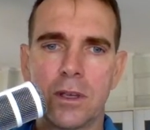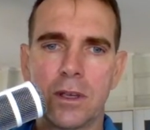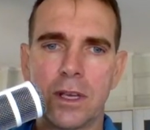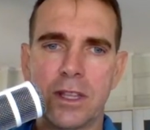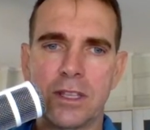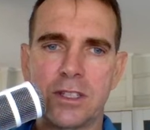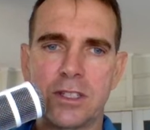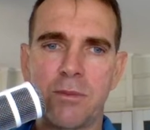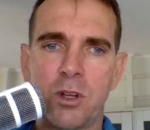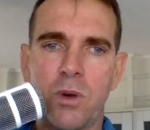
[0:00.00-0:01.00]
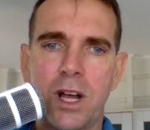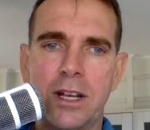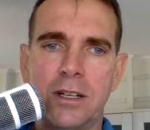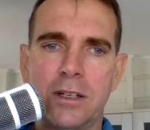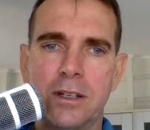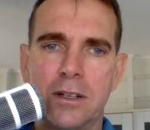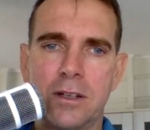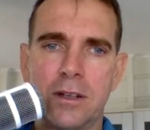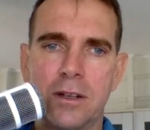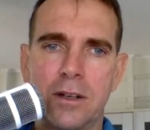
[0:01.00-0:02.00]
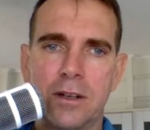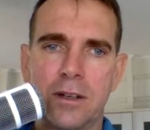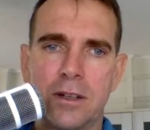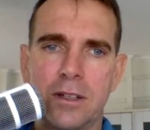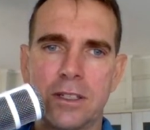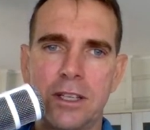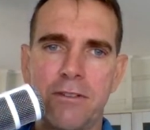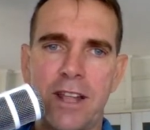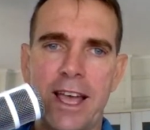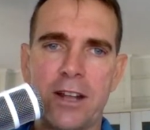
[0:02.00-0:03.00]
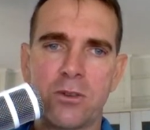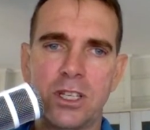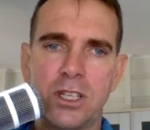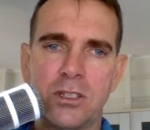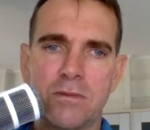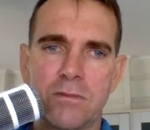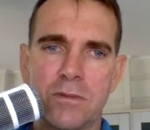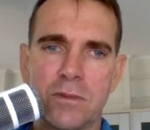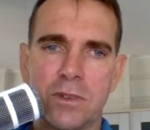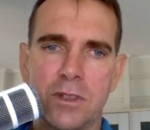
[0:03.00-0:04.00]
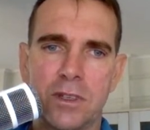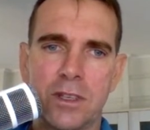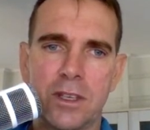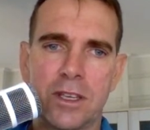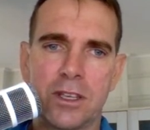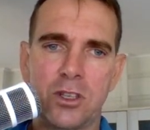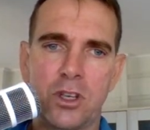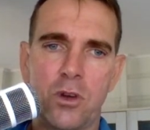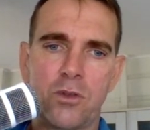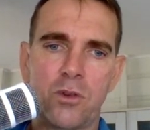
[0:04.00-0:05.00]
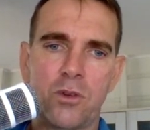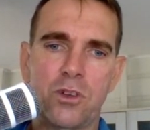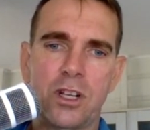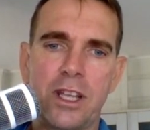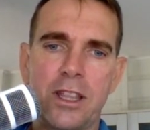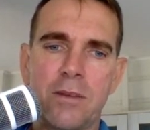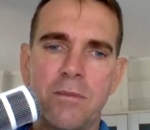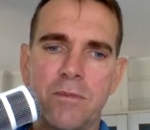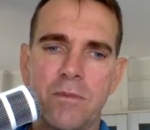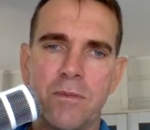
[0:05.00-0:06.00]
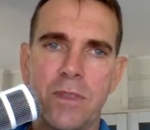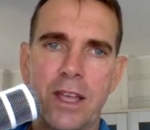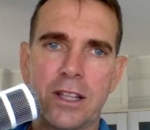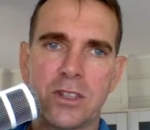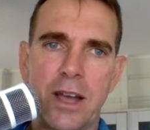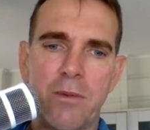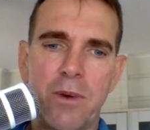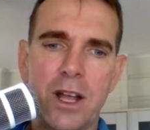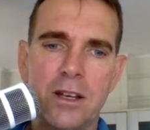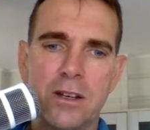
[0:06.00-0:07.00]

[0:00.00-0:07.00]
That's similar one, D flat or C. You go through and you click them. That's that one.